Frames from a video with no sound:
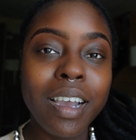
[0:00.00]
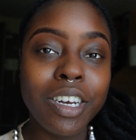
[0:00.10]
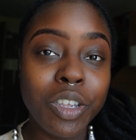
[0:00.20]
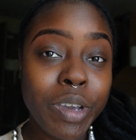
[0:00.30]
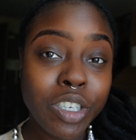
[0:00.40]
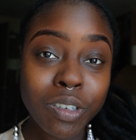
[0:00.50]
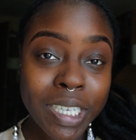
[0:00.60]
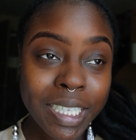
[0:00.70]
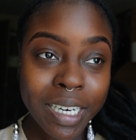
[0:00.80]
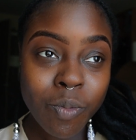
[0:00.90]
do you get yours
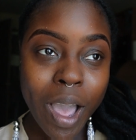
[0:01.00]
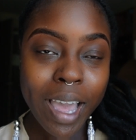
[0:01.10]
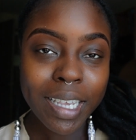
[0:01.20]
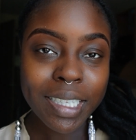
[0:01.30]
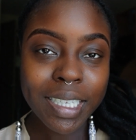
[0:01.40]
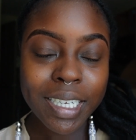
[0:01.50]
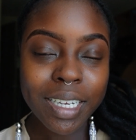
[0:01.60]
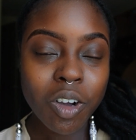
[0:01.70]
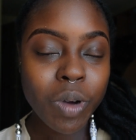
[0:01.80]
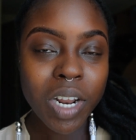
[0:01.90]
tinted and waxed
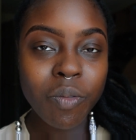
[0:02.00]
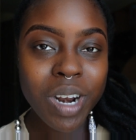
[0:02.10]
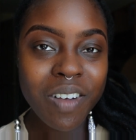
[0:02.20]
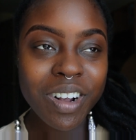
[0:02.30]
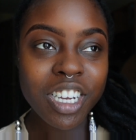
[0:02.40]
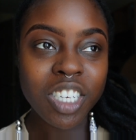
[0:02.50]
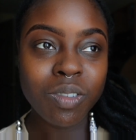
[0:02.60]
or whatever? And she